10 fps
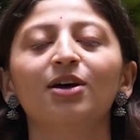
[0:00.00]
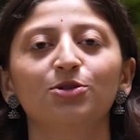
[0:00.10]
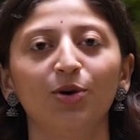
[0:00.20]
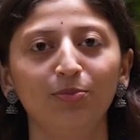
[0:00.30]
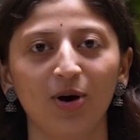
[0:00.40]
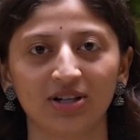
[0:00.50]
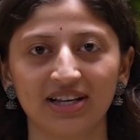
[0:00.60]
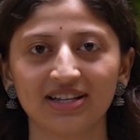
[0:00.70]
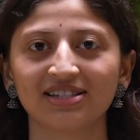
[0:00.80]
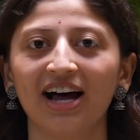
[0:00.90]

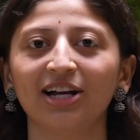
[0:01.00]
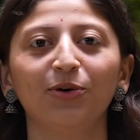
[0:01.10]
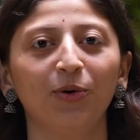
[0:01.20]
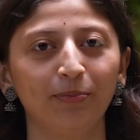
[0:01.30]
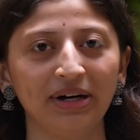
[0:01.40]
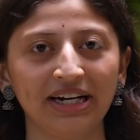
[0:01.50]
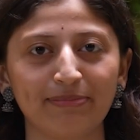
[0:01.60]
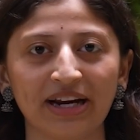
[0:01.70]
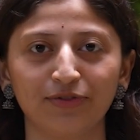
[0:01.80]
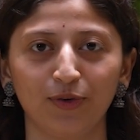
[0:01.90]
Soapboxes are the open
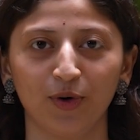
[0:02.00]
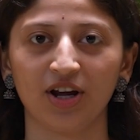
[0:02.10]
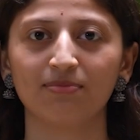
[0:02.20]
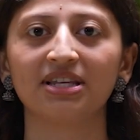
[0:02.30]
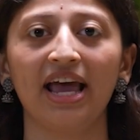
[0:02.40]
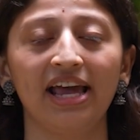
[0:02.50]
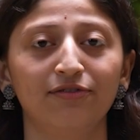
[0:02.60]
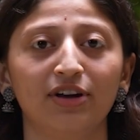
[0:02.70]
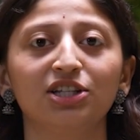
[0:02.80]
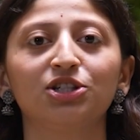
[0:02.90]
debate forums
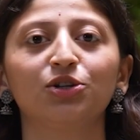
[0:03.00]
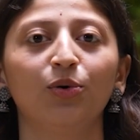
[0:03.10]
in which